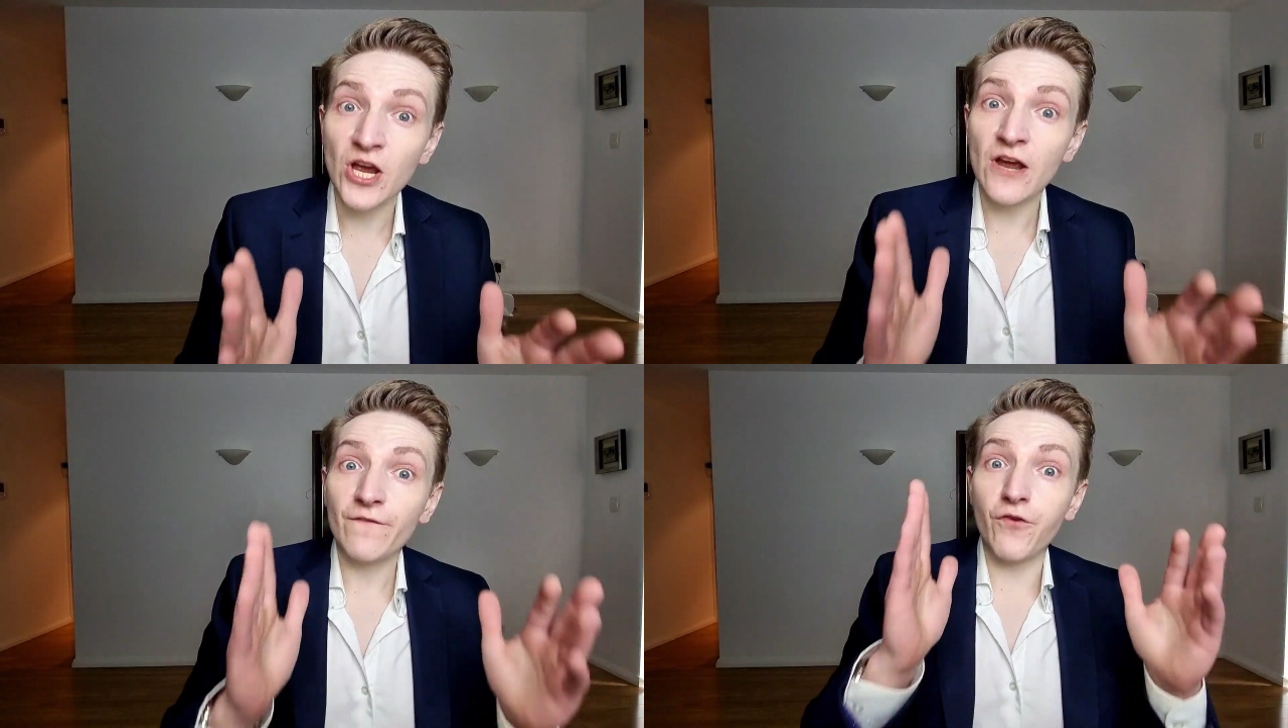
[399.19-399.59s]

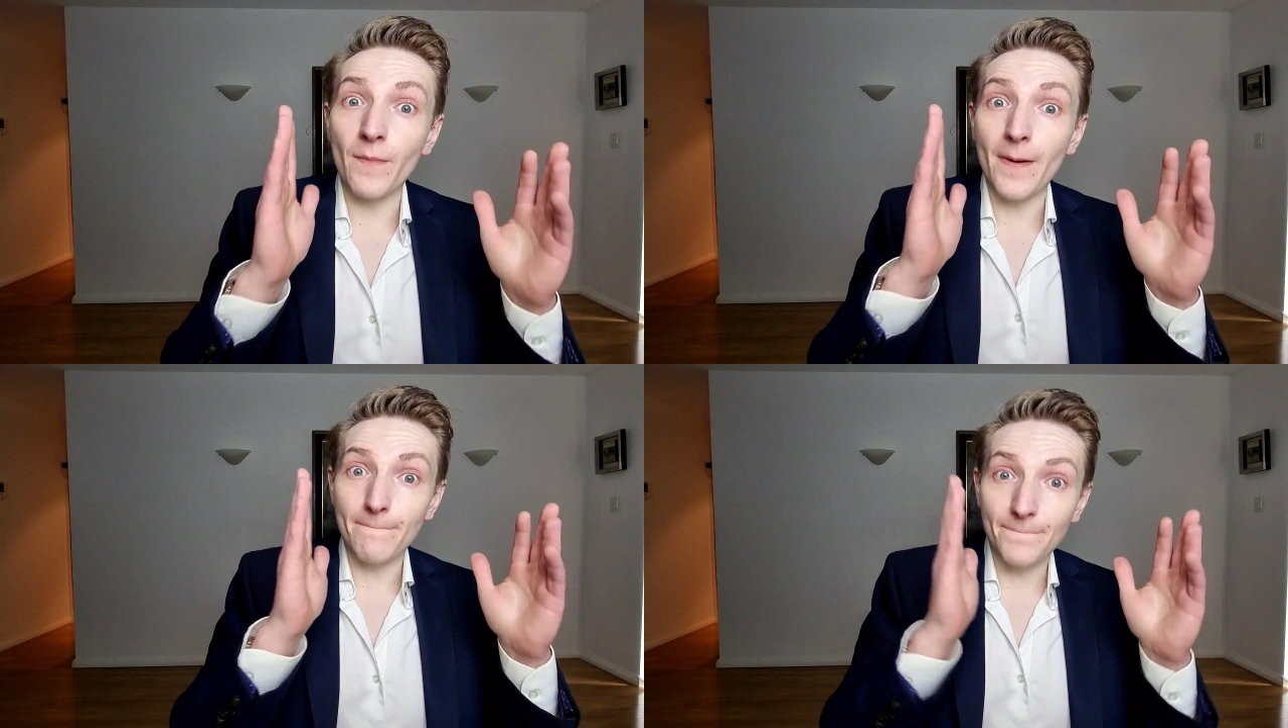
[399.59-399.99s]
from
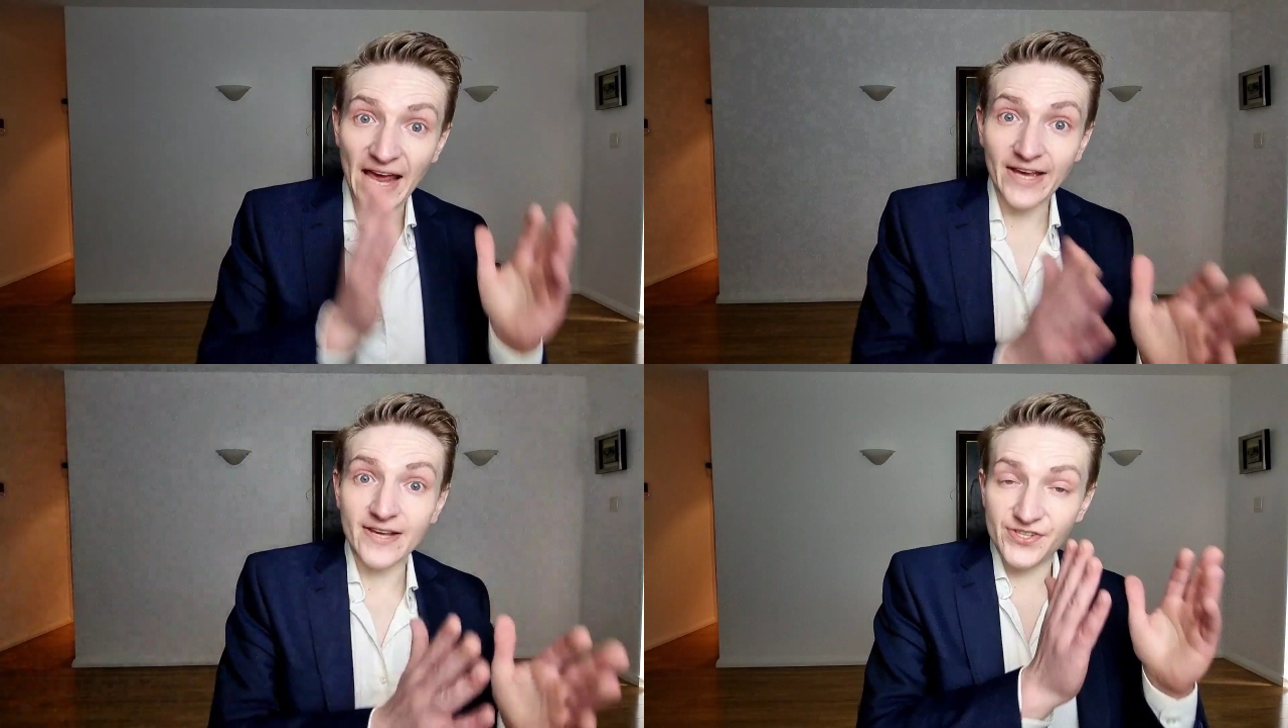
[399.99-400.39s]

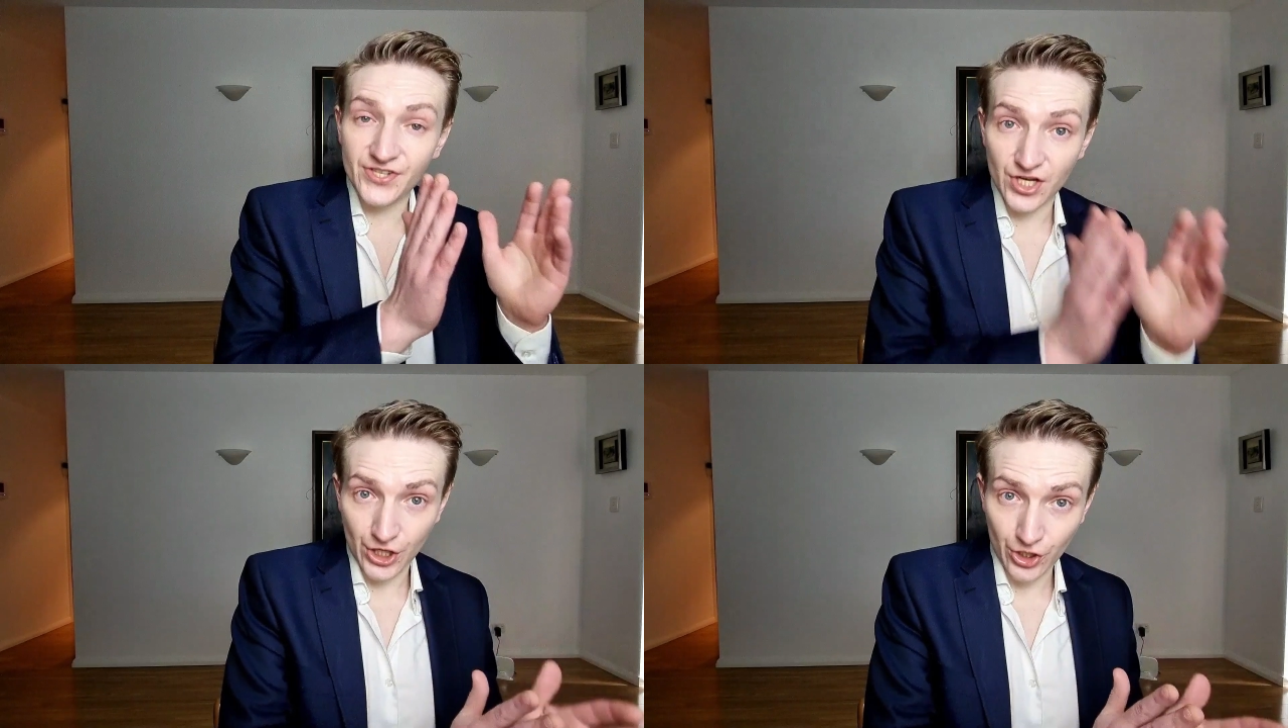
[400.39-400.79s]
bank
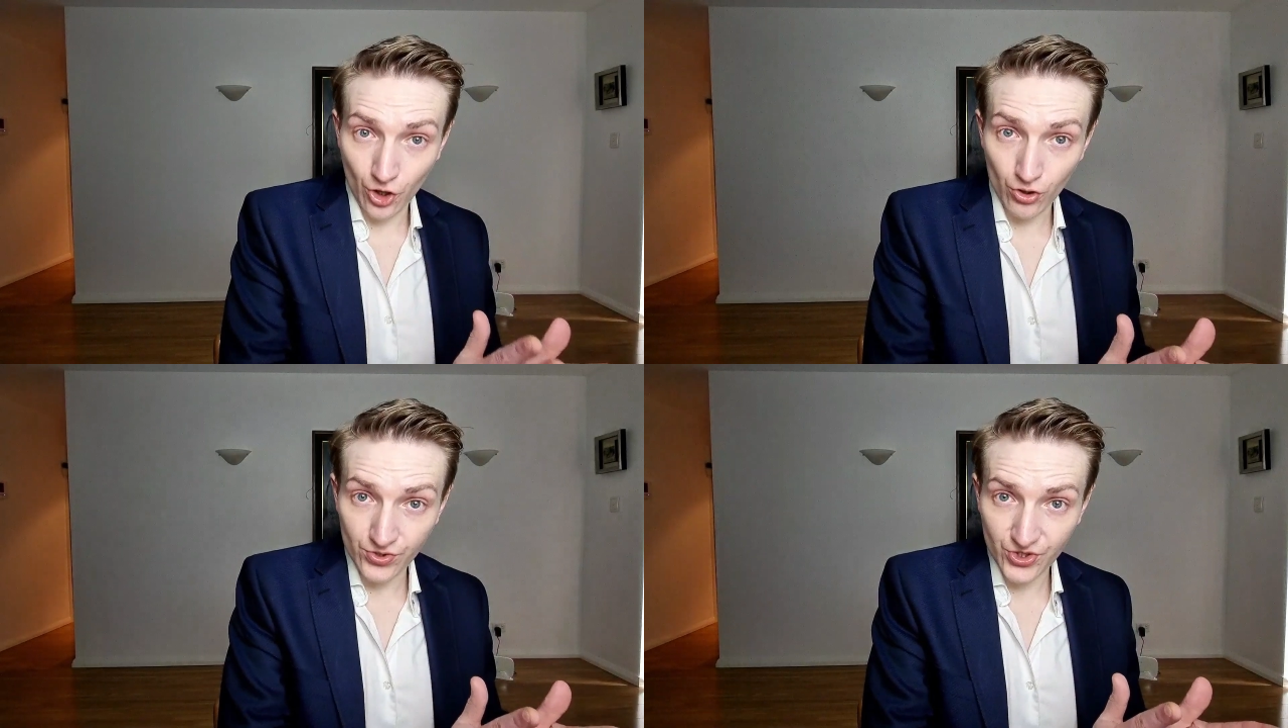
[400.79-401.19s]

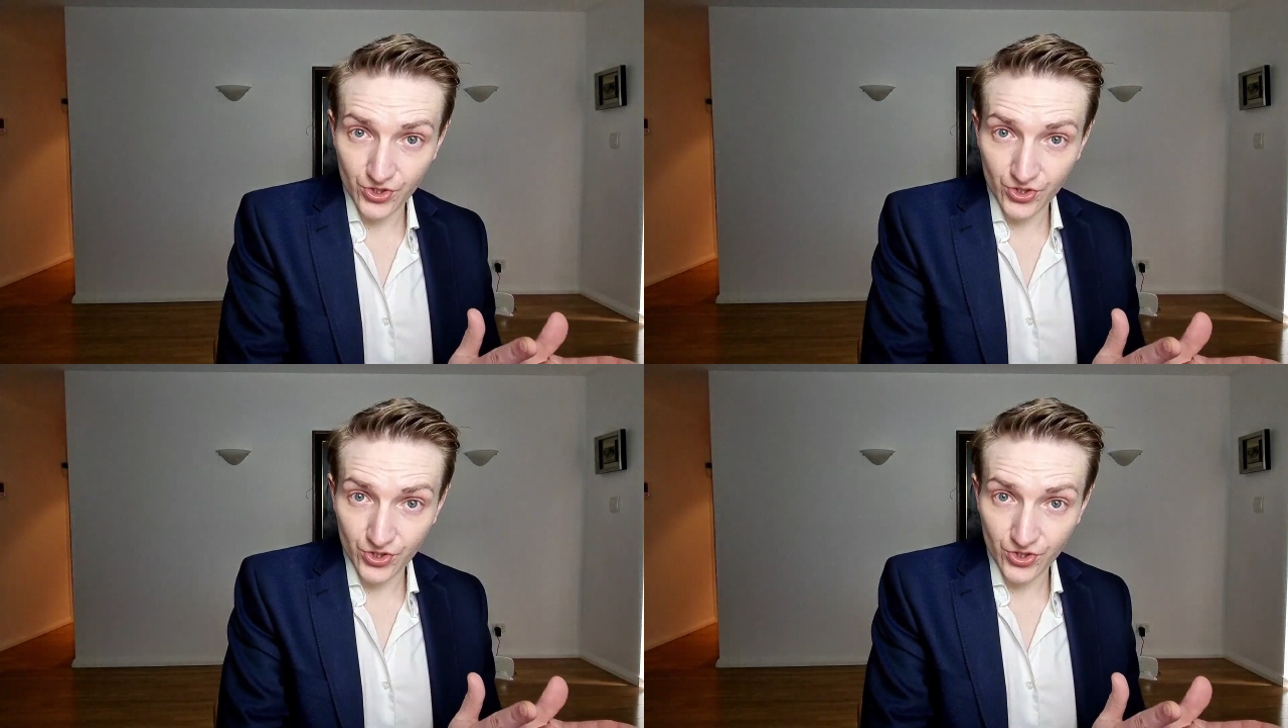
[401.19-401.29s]
CEOs.